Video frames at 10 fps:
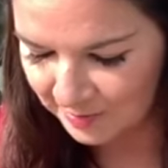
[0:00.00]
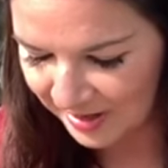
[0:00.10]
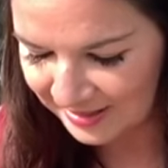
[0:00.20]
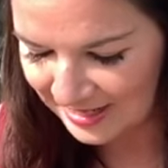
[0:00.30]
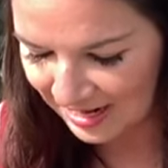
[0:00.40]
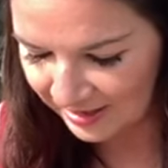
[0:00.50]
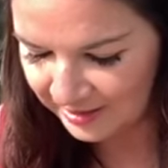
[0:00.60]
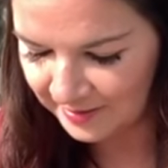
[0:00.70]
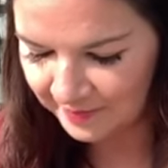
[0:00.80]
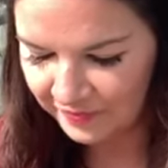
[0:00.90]
my salad.
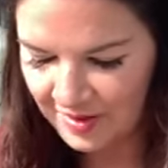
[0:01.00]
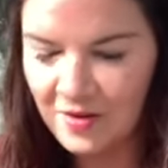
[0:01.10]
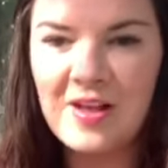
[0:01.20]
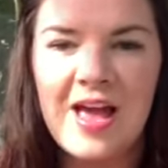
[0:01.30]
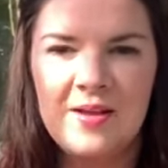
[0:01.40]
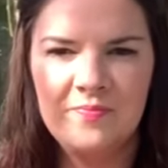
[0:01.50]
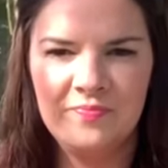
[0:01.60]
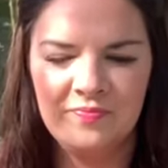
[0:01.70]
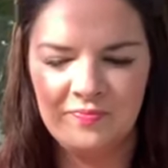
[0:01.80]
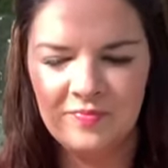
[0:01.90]
Okay,
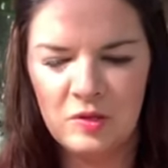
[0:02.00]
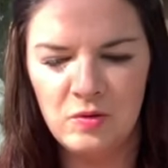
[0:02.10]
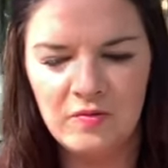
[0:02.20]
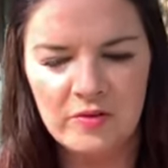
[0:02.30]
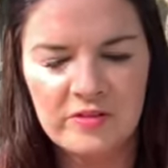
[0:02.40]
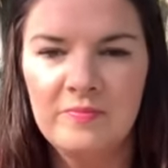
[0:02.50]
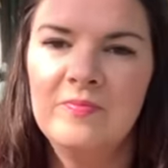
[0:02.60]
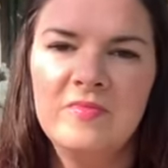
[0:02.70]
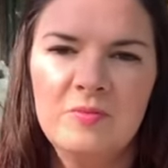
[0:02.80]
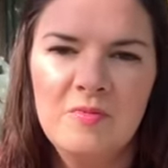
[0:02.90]
well, I've got some of
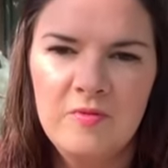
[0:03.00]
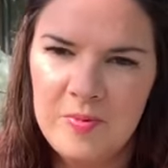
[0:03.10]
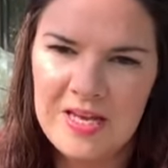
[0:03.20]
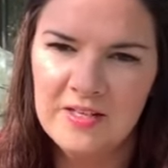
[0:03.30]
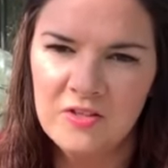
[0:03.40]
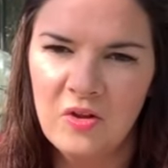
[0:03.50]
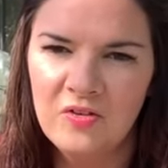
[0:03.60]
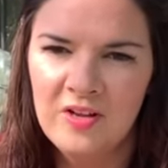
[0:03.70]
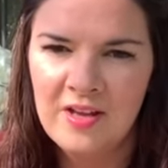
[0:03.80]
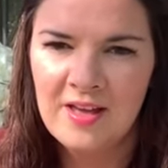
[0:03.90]
the beans
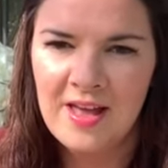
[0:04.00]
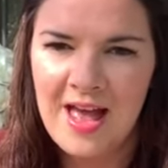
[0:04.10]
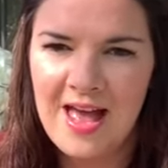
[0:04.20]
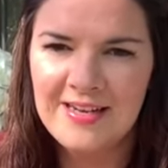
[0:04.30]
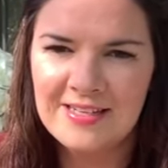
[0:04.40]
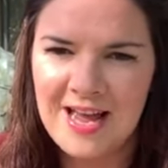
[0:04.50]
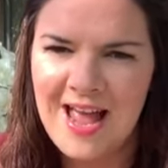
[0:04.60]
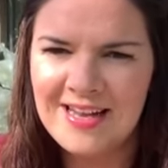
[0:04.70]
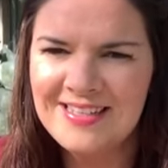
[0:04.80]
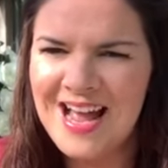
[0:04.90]
on.
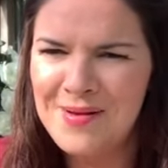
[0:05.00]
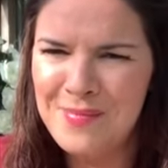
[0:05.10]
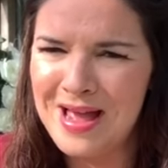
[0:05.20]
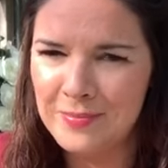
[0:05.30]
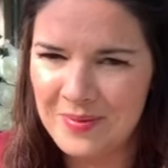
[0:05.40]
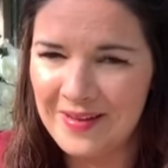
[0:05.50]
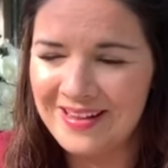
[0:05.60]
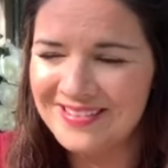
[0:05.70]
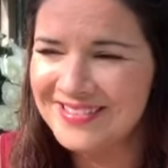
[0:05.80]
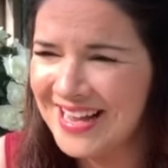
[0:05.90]
Edamame
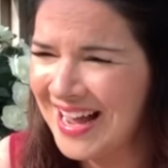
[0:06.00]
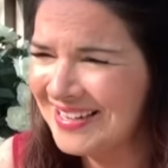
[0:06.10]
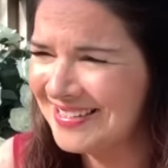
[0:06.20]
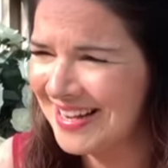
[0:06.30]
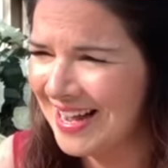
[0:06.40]
beans, they're